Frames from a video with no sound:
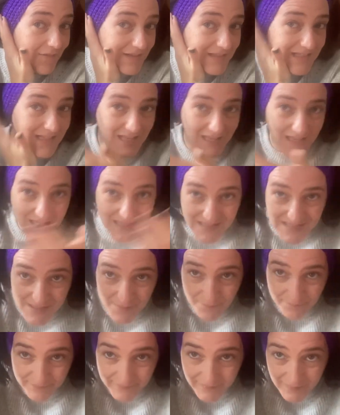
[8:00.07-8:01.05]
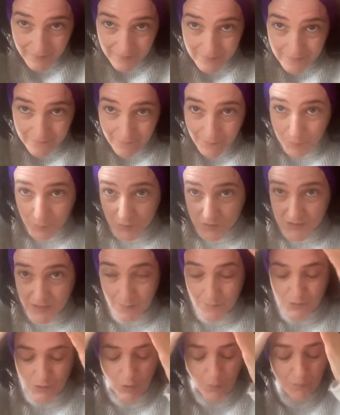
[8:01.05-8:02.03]
the ears. It's very pretty
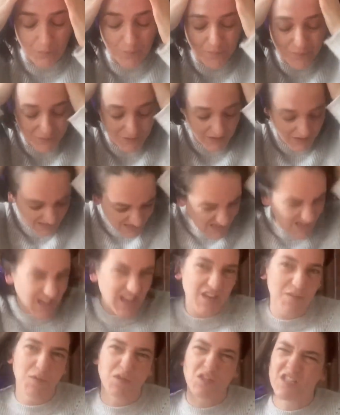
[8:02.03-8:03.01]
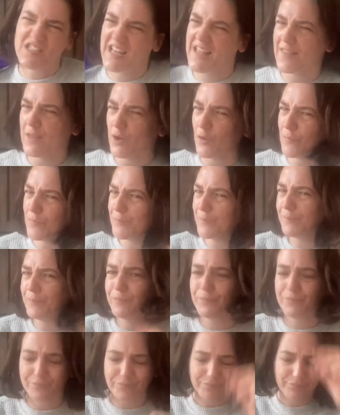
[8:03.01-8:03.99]
up top. Just take that off.
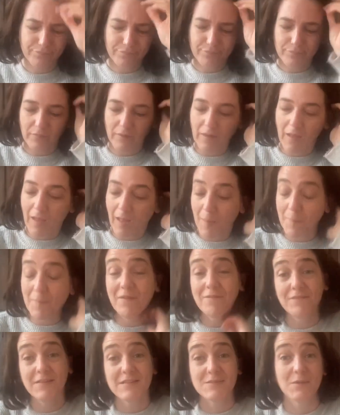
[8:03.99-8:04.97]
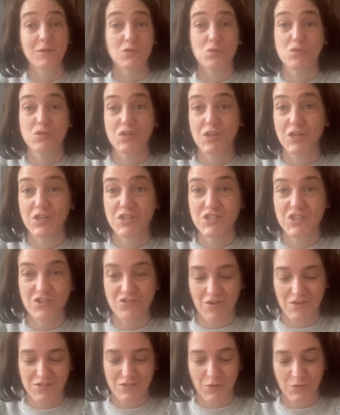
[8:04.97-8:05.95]
It fits my daughter because she
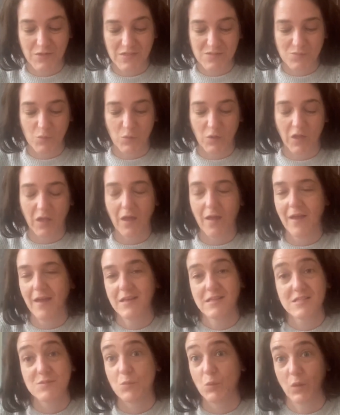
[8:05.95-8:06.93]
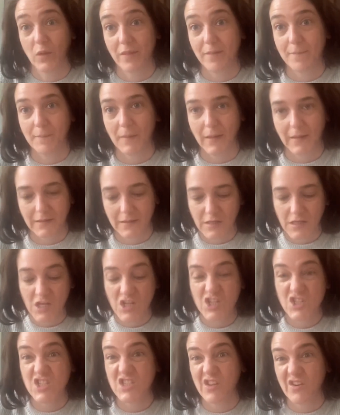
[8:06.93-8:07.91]
tried it on this morning. Her head's smaller than mine.
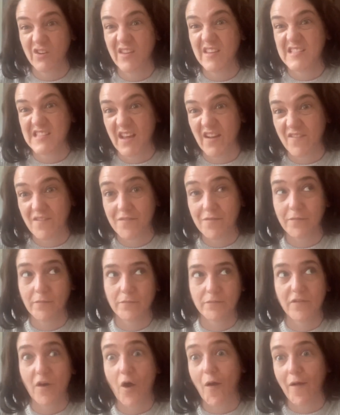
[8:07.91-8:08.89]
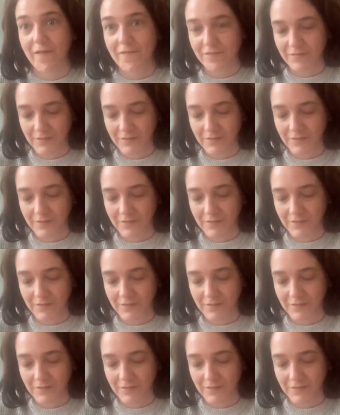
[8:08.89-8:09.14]
She's only 5.